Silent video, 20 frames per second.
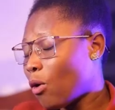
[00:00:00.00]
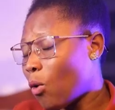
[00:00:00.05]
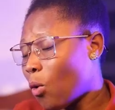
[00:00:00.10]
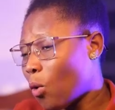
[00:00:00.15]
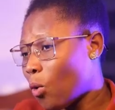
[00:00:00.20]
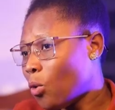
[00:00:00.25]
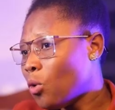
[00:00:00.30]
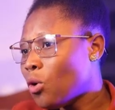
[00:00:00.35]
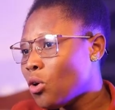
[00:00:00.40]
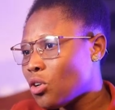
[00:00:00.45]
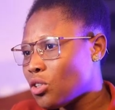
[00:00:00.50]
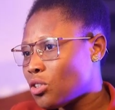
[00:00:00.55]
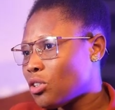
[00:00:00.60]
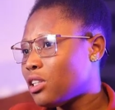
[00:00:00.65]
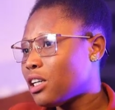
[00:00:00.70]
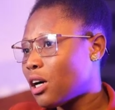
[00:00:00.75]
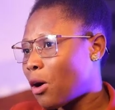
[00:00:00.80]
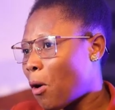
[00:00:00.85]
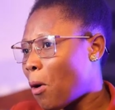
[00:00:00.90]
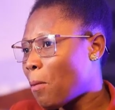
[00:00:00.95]
go to
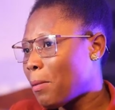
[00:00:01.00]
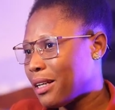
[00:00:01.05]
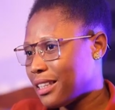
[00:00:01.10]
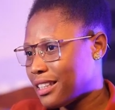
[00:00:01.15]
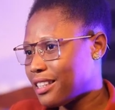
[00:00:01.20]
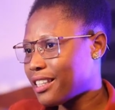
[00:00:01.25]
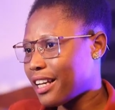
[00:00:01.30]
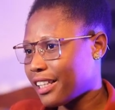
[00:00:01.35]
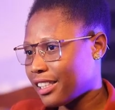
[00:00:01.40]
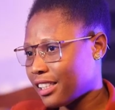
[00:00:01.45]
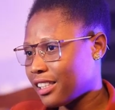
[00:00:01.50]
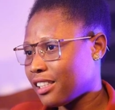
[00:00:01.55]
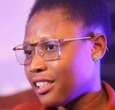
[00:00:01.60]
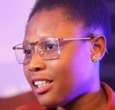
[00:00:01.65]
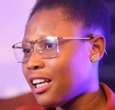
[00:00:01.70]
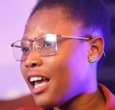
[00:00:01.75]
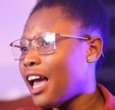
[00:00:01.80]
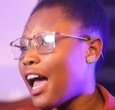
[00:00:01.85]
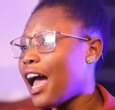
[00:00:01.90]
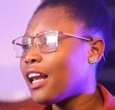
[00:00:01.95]
the comment section
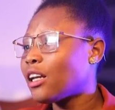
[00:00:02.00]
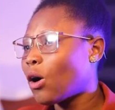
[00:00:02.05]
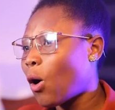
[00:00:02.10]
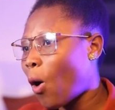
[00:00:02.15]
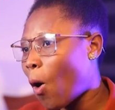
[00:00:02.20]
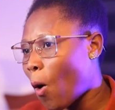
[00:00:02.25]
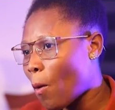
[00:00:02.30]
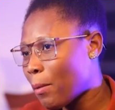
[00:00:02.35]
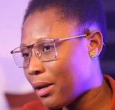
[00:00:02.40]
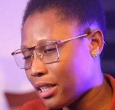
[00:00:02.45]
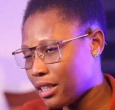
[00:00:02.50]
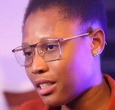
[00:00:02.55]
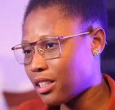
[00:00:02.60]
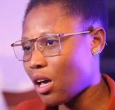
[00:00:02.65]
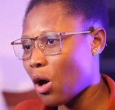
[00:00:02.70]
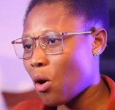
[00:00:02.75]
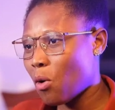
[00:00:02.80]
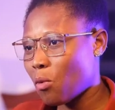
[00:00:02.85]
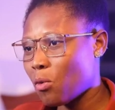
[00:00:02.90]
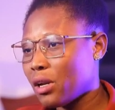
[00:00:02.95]
and comment
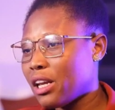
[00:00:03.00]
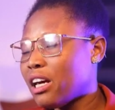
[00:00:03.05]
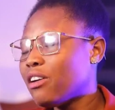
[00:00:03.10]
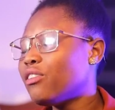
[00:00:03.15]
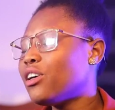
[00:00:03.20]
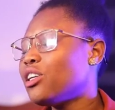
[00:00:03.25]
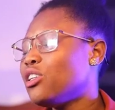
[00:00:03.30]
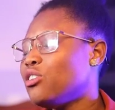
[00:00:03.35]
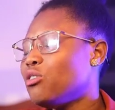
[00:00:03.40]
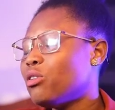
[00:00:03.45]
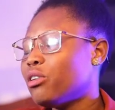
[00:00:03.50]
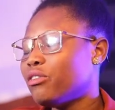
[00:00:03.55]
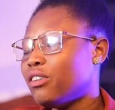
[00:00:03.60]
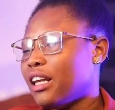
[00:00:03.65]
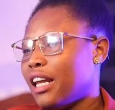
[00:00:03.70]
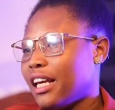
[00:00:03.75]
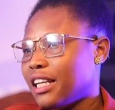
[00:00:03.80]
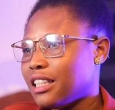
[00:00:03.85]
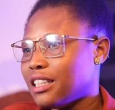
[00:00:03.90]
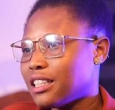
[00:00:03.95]
whatever you have
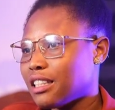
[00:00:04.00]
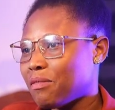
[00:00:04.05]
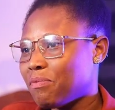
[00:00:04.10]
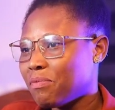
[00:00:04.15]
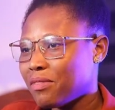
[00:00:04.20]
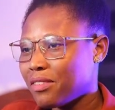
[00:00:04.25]
learned.